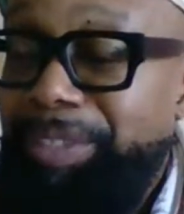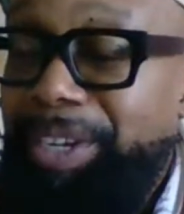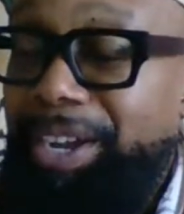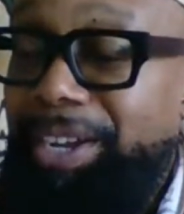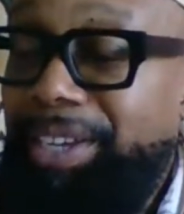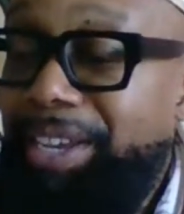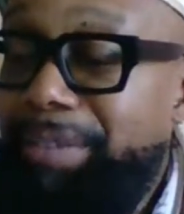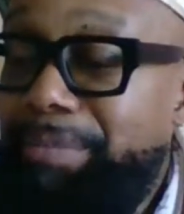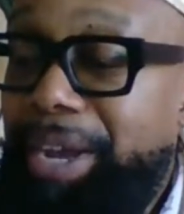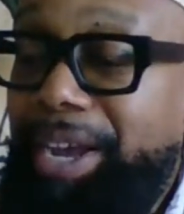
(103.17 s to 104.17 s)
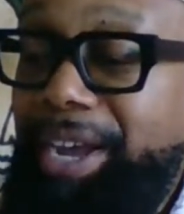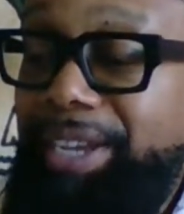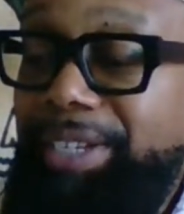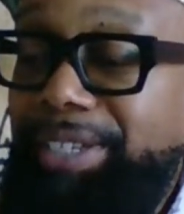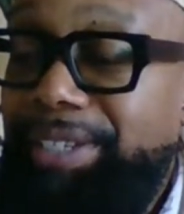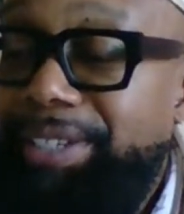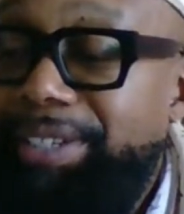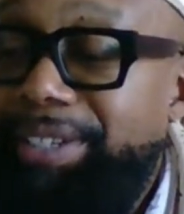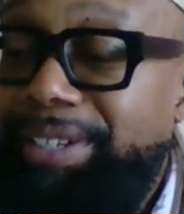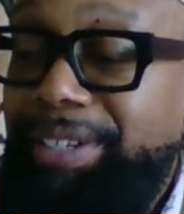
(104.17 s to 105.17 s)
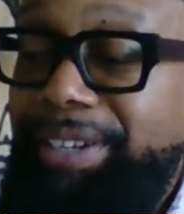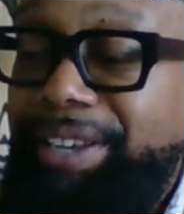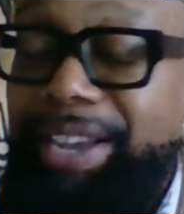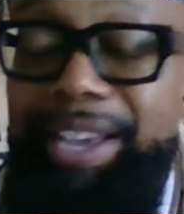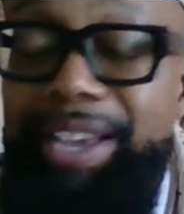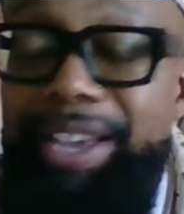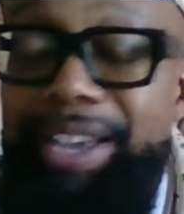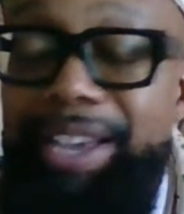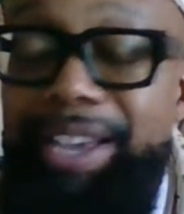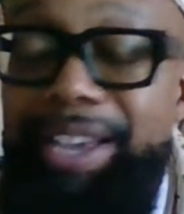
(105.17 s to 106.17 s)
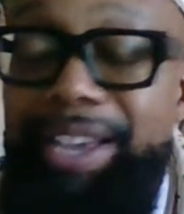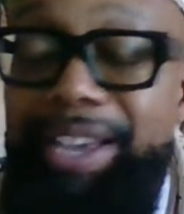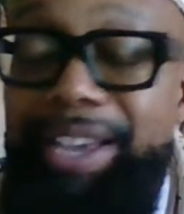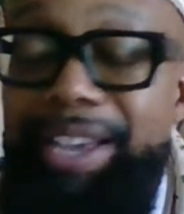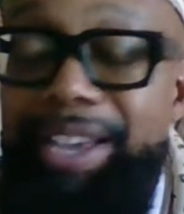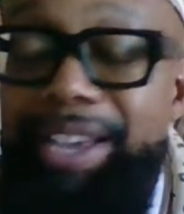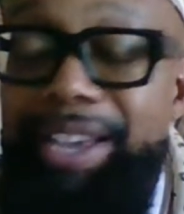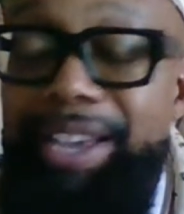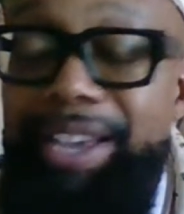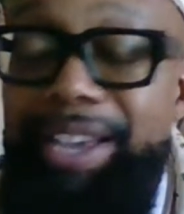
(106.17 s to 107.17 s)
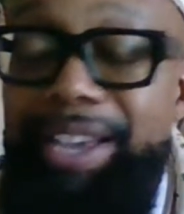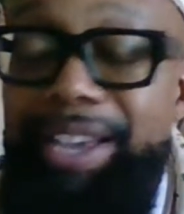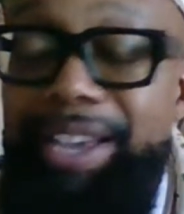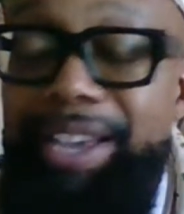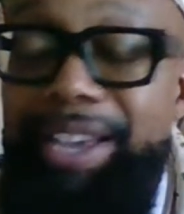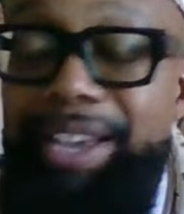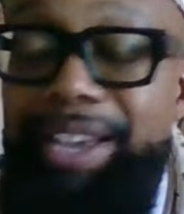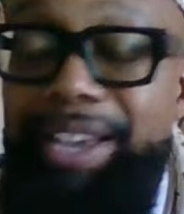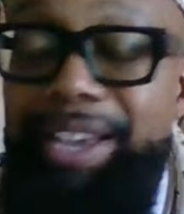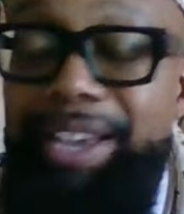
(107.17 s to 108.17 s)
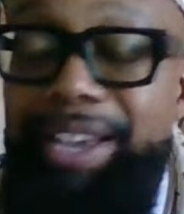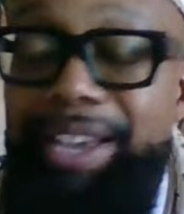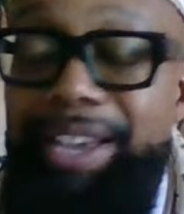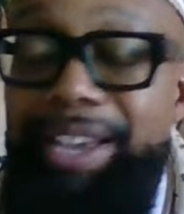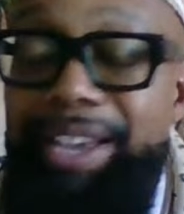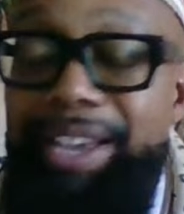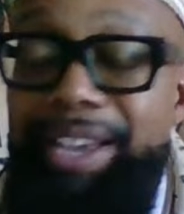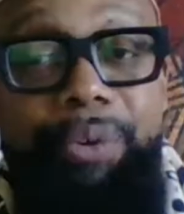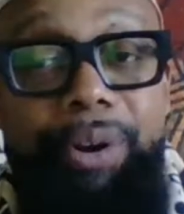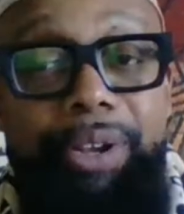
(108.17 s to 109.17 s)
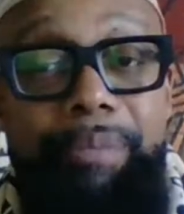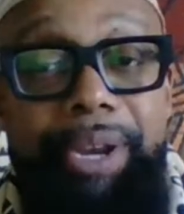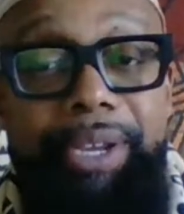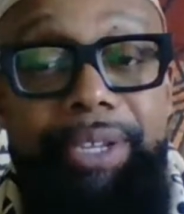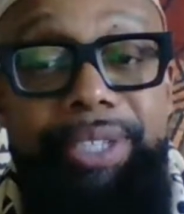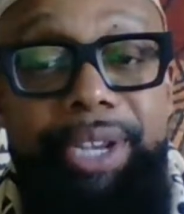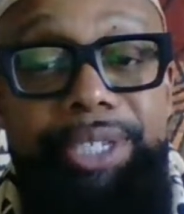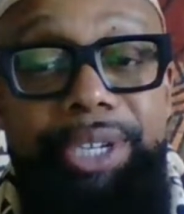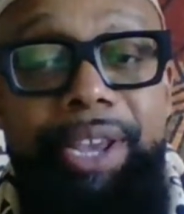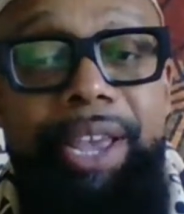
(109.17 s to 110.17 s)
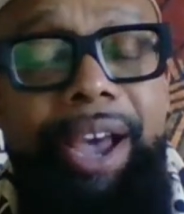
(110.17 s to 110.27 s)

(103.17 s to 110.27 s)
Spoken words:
Ankh and Ma'at, I am so happy that you are joining us for Kemetic Ascension.